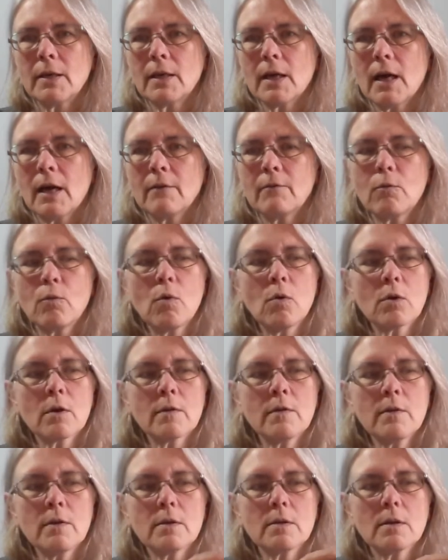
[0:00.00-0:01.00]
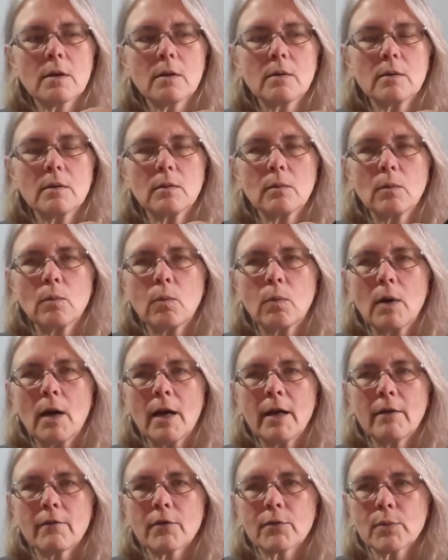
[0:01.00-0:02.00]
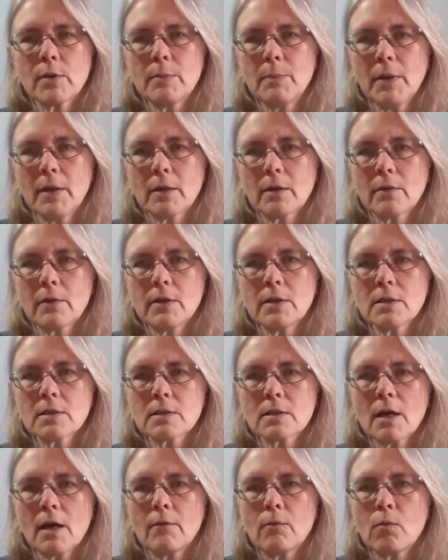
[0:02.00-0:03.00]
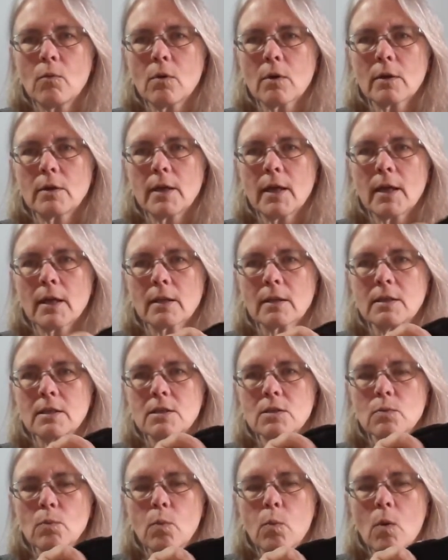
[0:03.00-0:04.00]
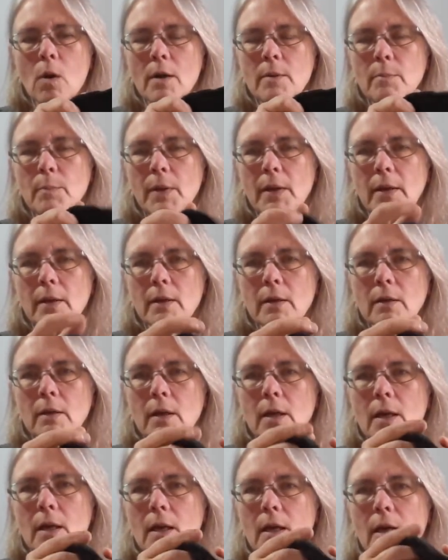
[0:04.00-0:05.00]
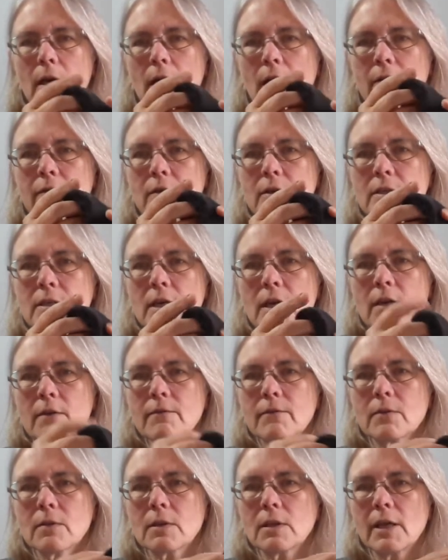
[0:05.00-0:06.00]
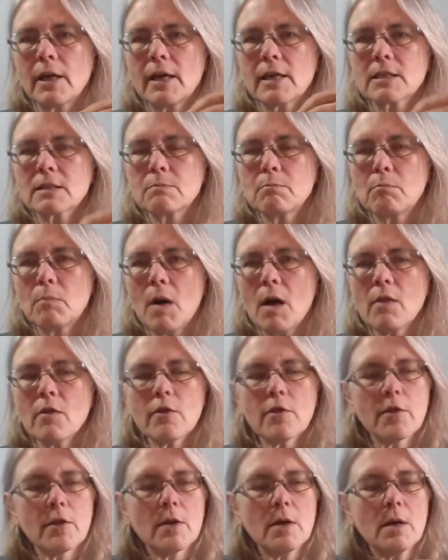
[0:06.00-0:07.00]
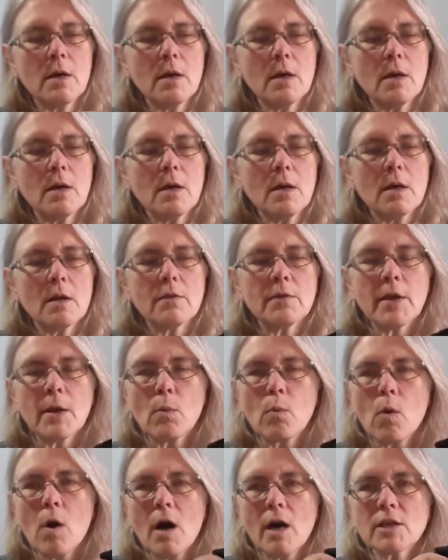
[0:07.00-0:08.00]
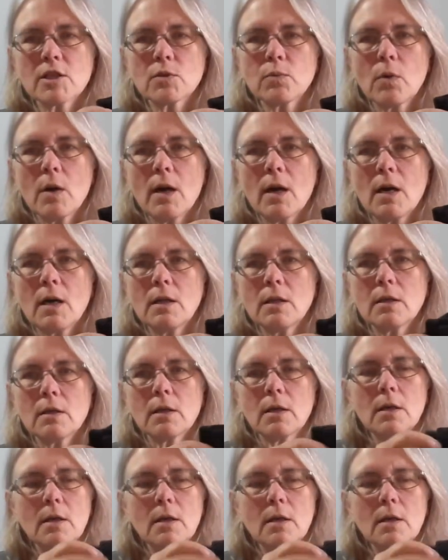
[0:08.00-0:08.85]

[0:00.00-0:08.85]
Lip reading: I have 3 pair of these. I've worn at least 1 pair every day for the last month. They wash well.